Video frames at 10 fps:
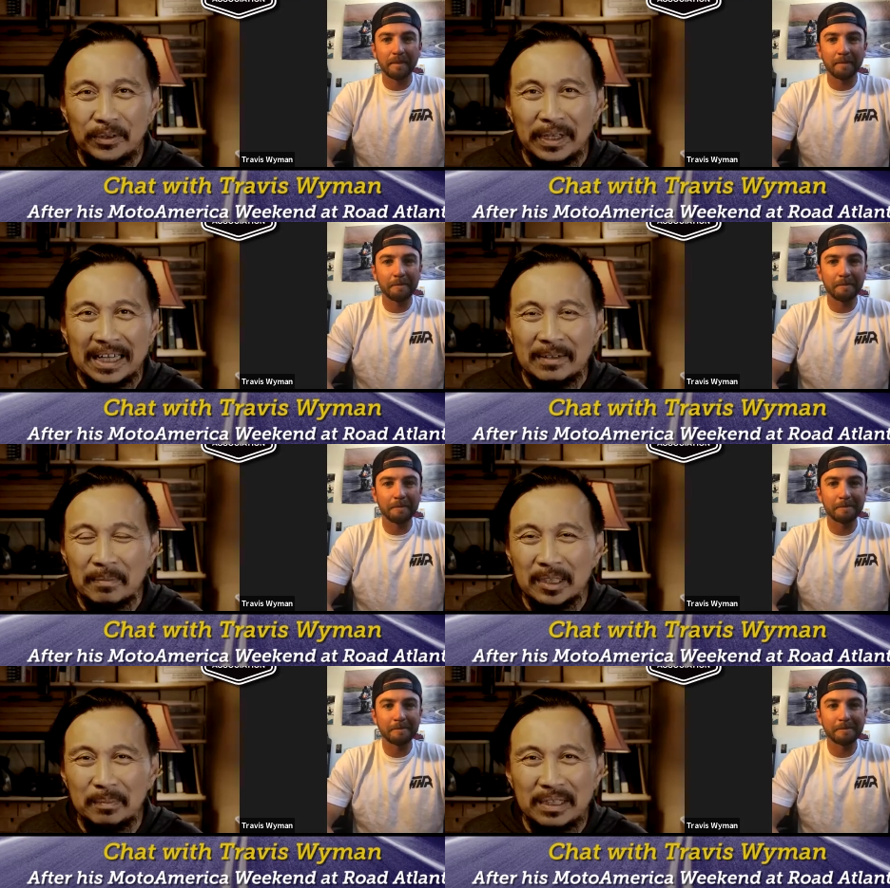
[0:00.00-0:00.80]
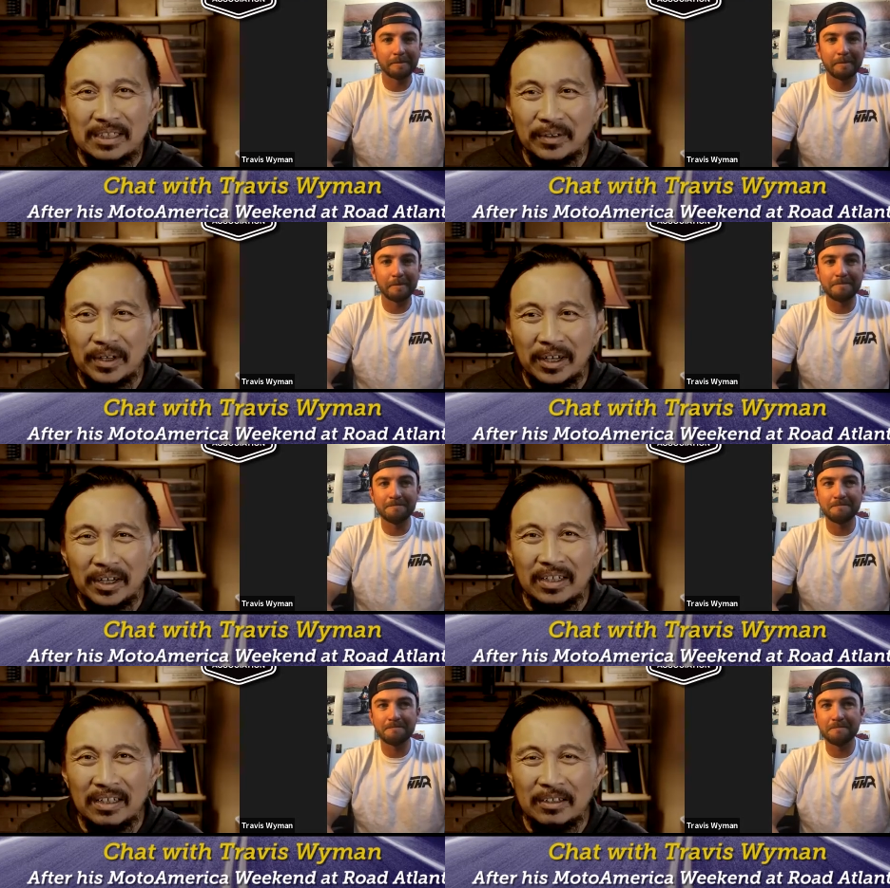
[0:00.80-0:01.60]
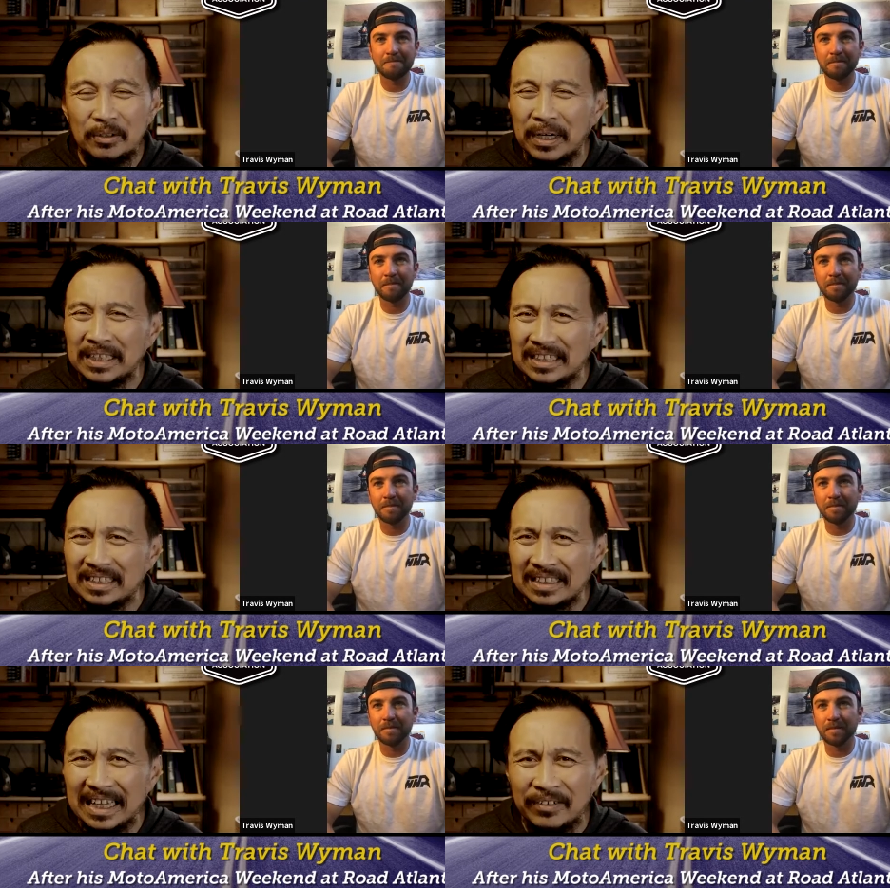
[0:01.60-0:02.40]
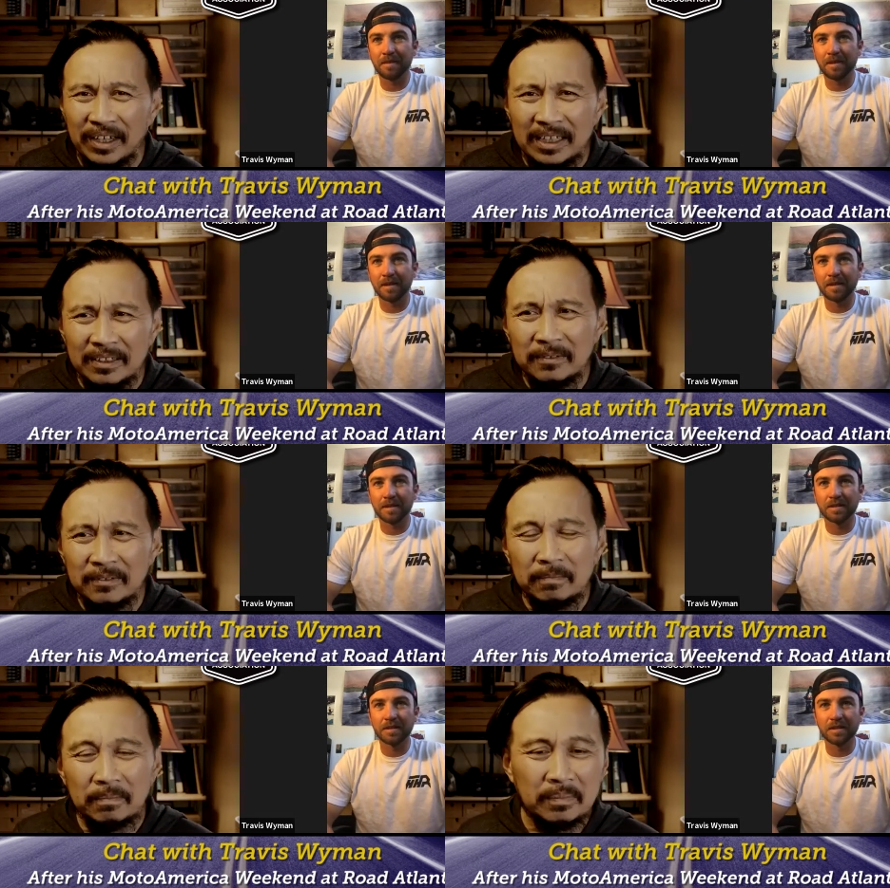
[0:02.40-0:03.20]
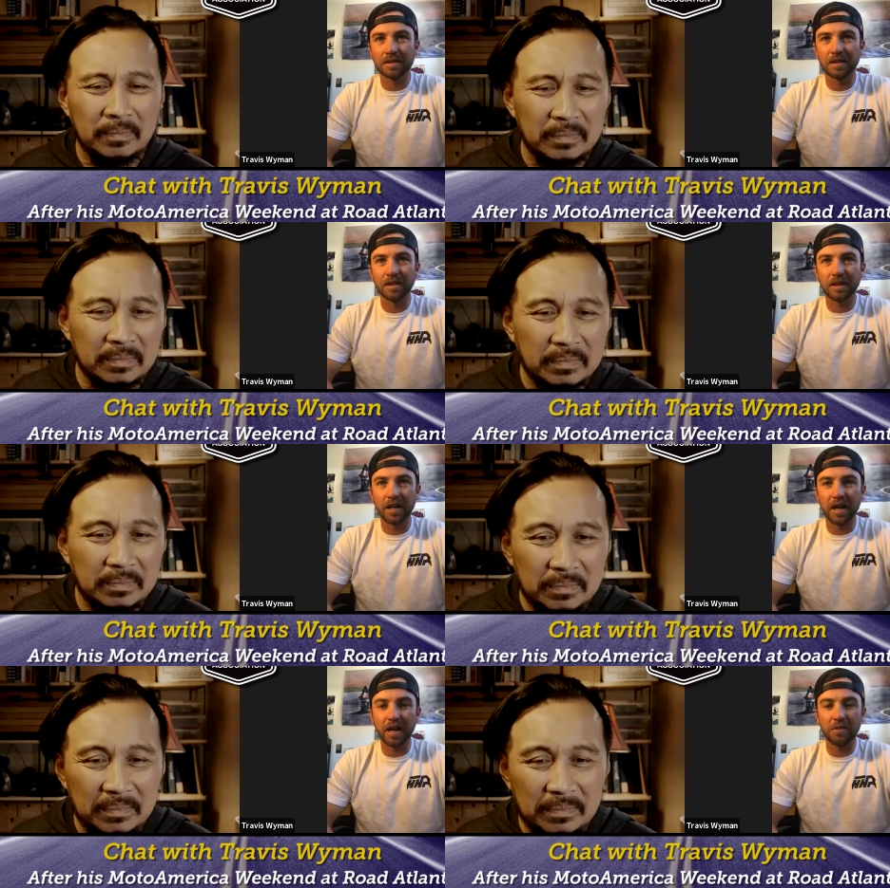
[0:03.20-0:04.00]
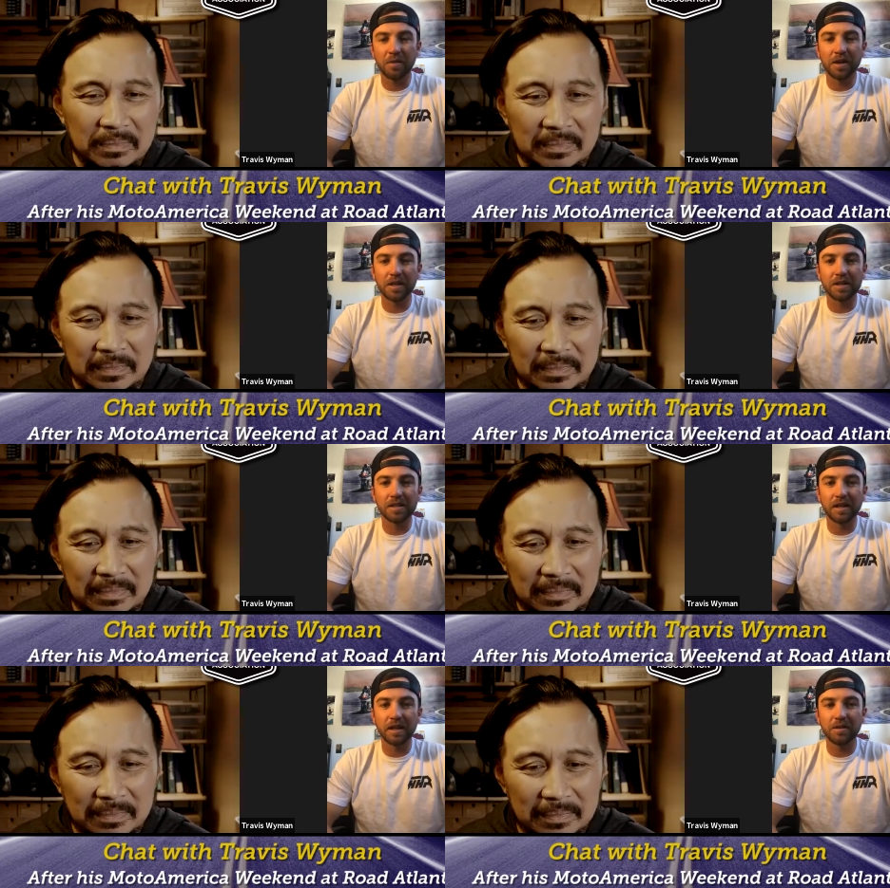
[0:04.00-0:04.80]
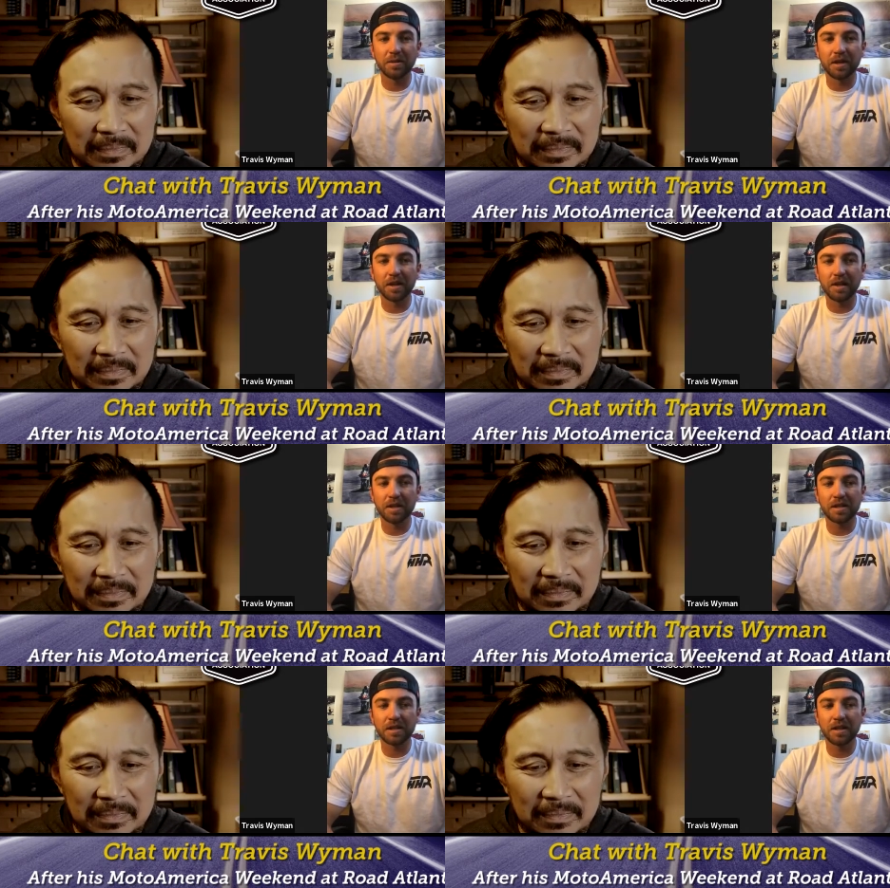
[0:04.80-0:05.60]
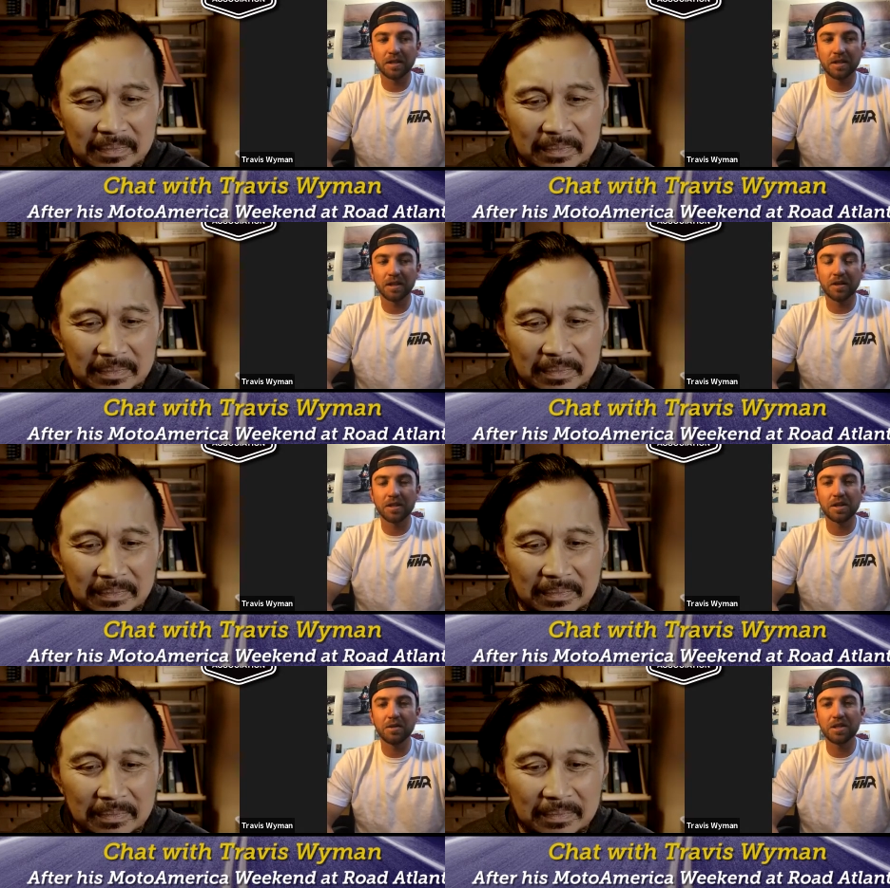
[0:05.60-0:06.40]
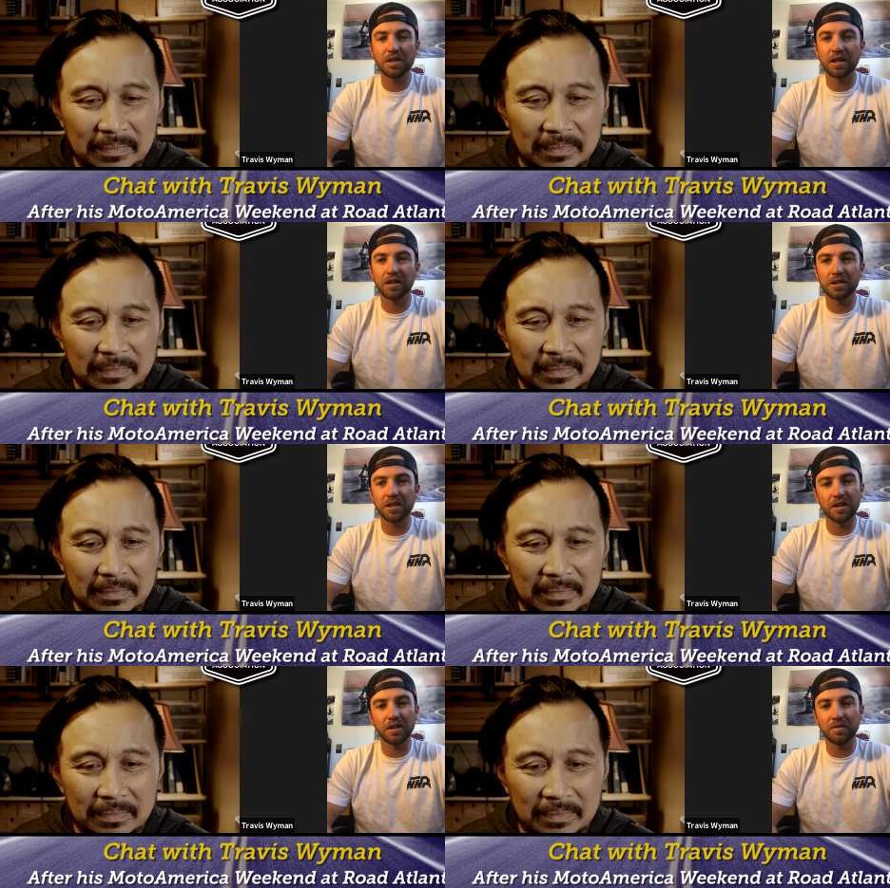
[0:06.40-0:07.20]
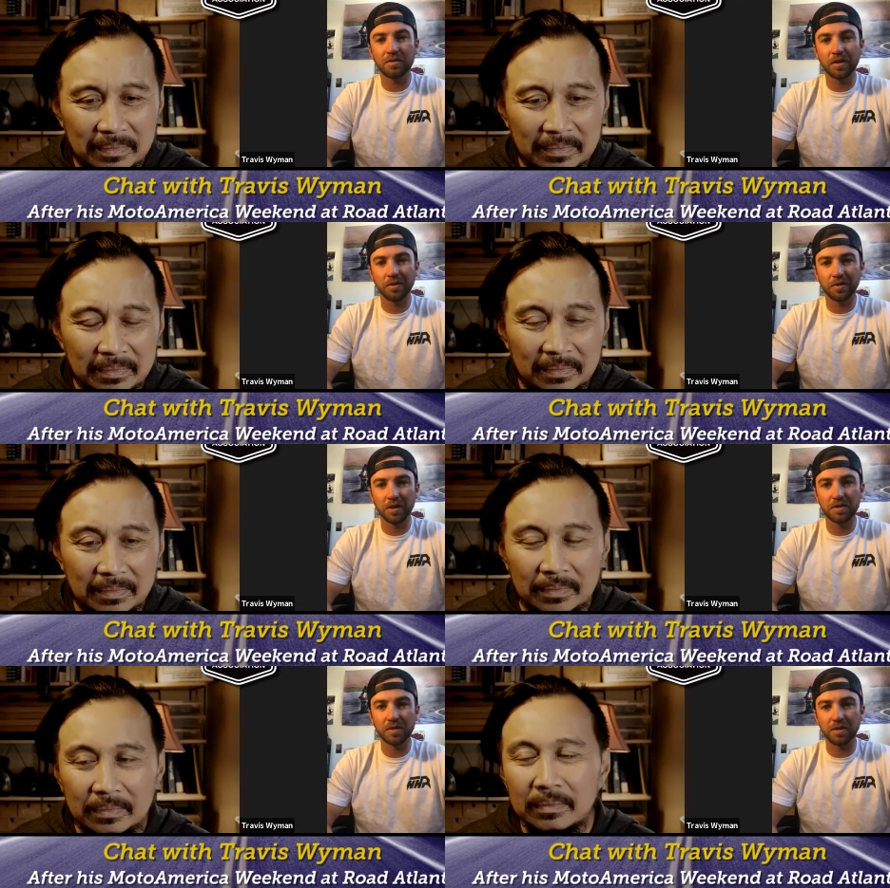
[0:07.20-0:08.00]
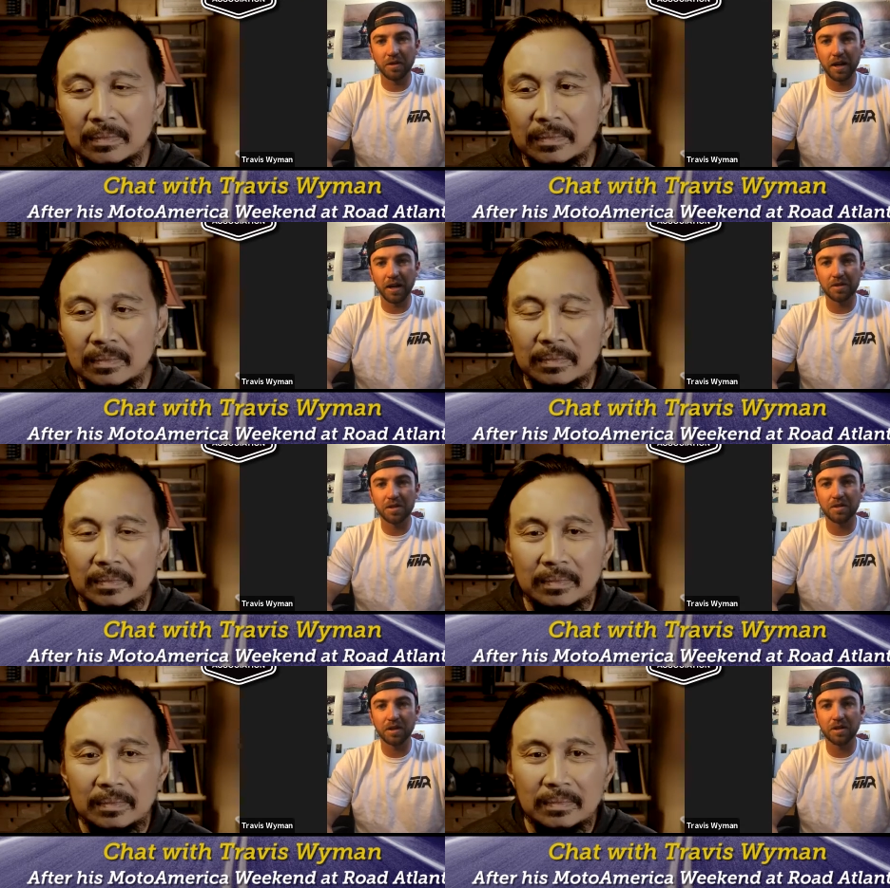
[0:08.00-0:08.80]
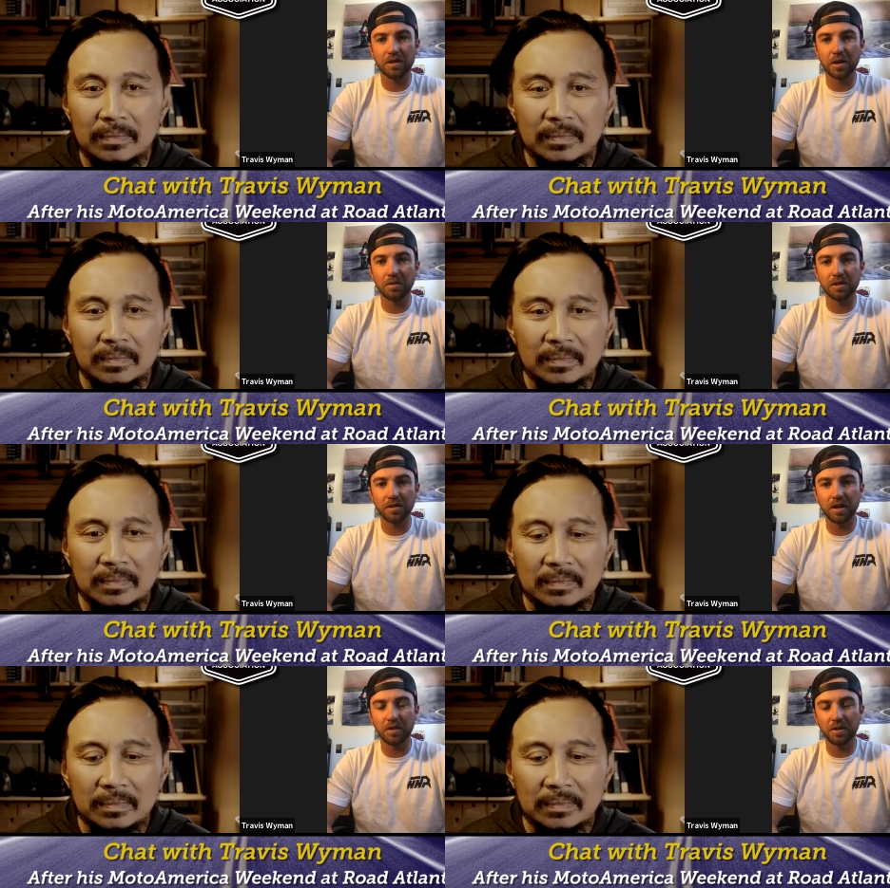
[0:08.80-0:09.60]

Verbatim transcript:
Speaker 1: that? It must be so hard. Two races a day, right?
Speaker 2: Yeah, it was, and it was. You know, it's always challenging the the first few rounds doing double duty